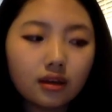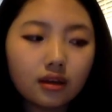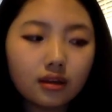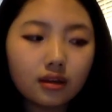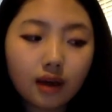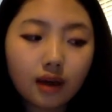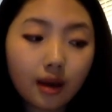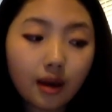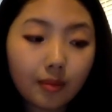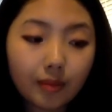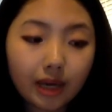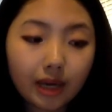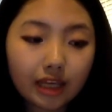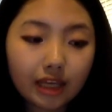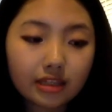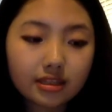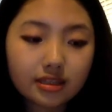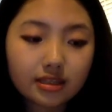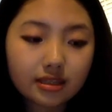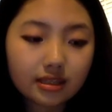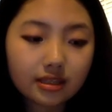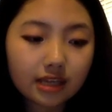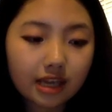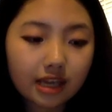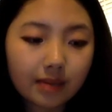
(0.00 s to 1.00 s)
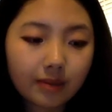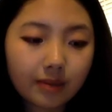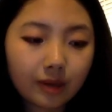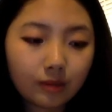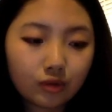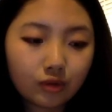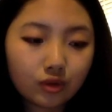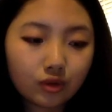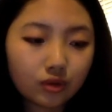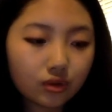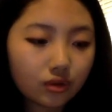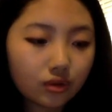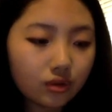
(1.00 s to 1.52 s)
not mine, it's
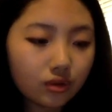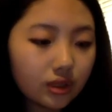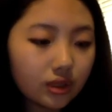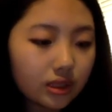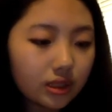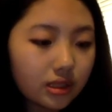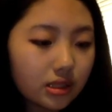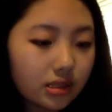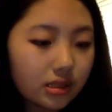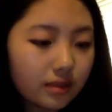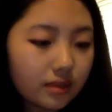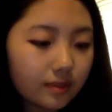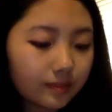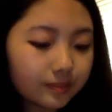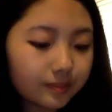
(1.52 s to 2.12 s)
K-pop Unicorns.